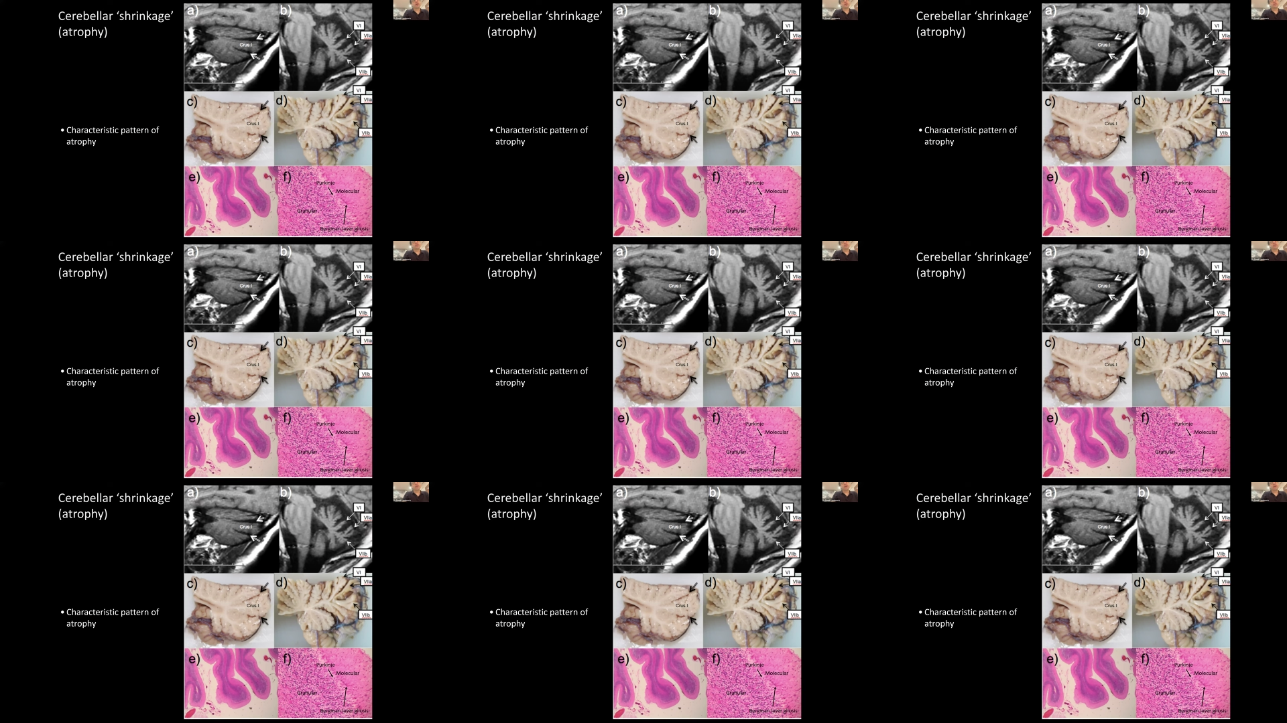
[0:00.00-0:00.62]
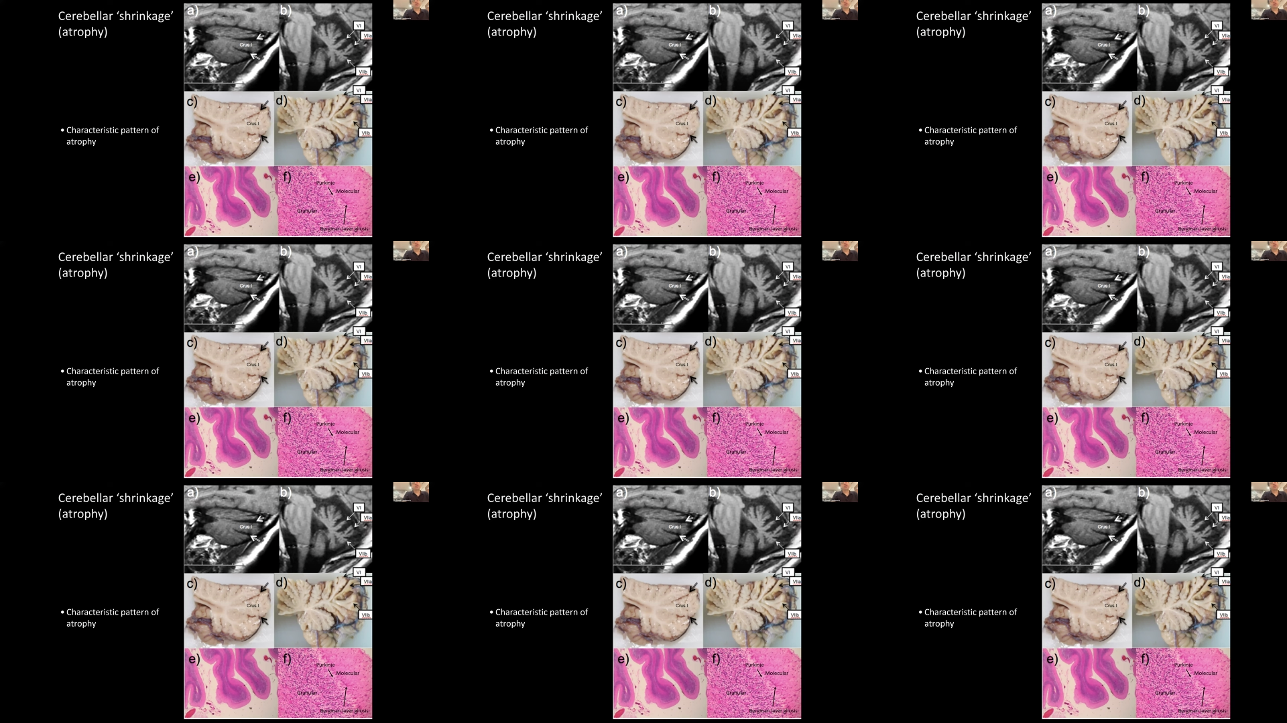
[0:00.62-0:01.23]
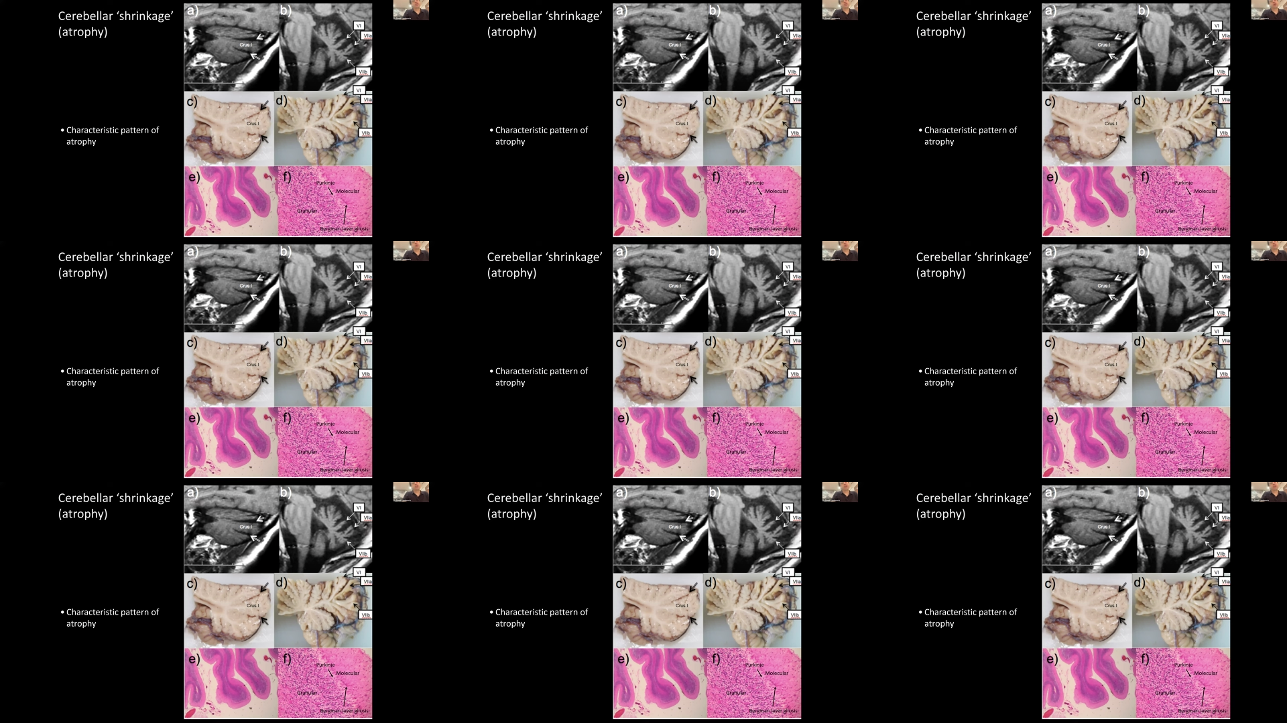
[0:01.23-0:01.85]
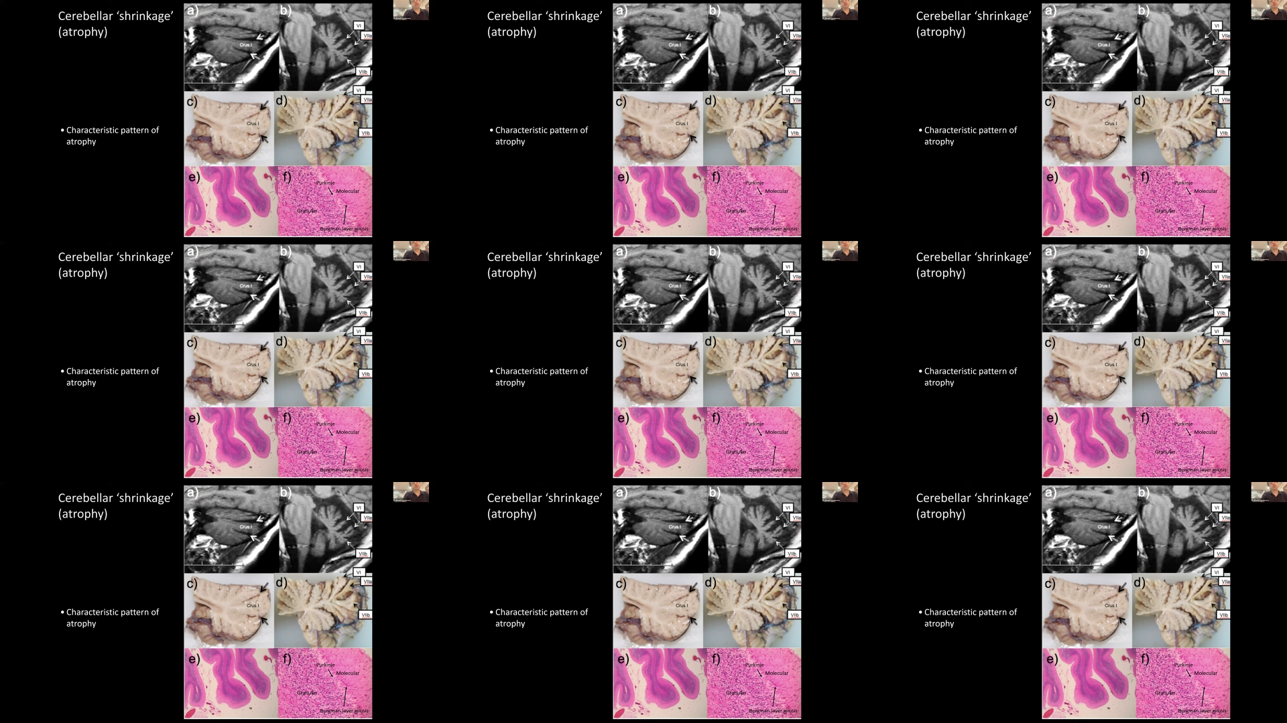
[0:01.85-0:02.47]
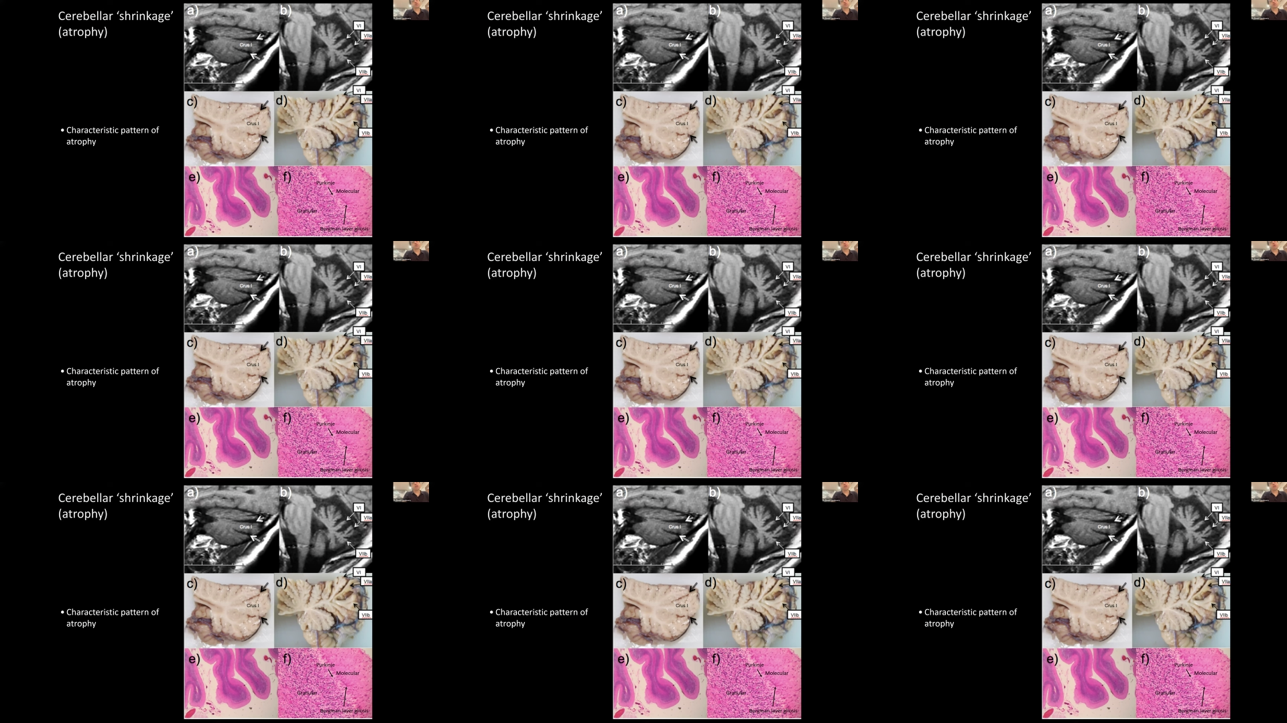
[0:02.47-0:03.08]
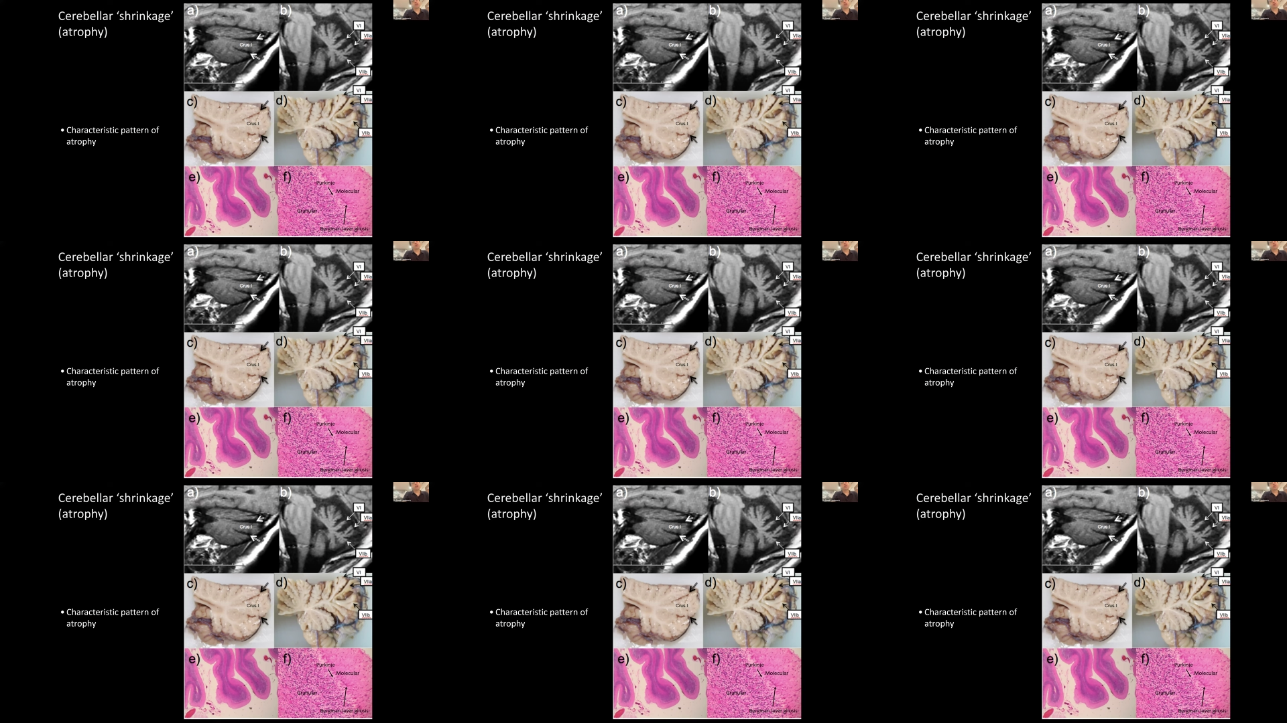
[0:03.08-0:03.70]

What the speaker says: No face is visible, so there are no lips to read.